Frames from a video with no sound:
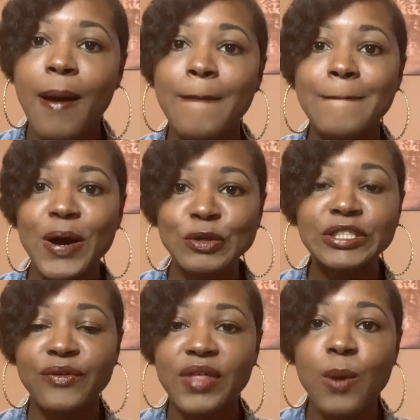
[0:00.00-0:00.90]
most
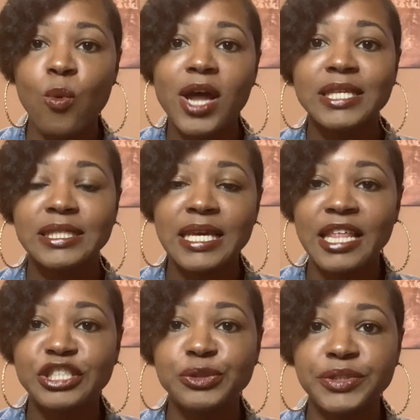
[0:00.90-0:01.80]
of them want to see
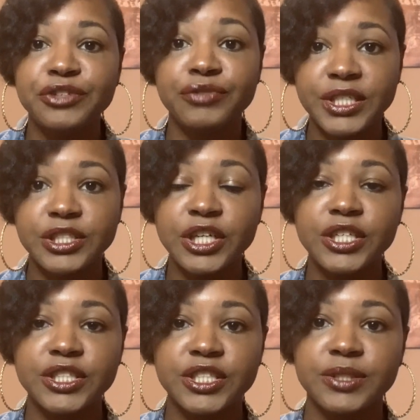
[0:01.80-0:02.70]
that you did
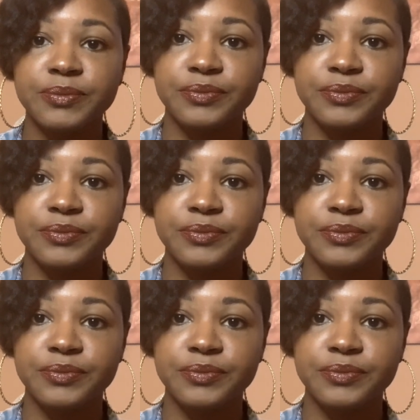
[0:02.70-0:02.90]
research.